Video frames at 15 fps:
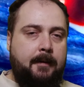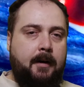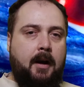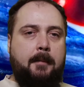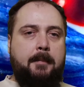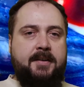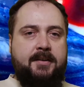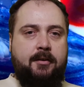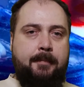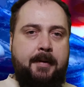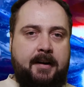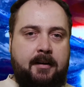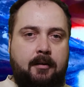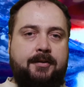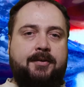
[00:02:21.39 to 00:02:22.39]
Uh, Mr.
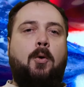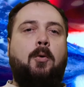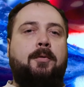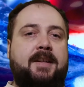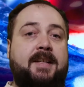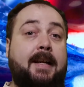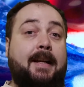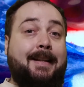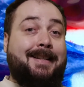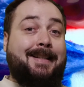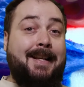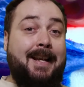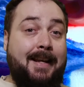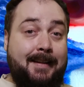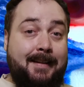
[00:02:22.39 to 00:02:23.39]
Pickles only
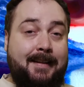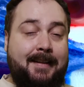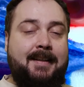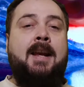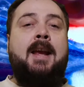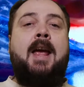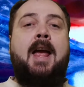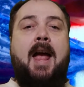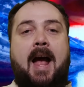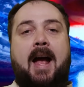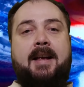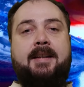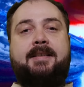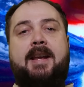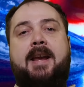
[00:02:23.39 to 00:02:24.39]
exists
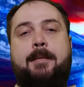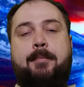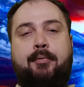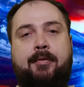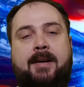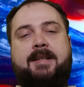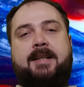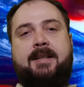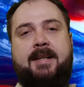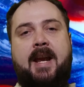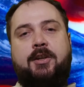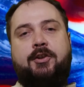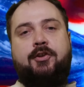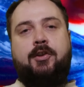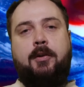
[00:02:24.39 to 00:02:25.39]
as a
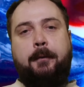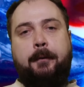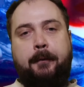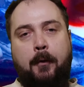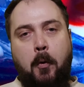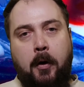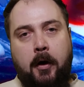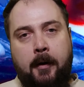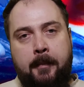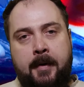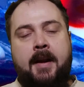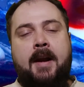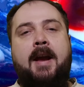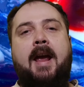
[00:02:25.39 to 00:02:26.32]
presentational form,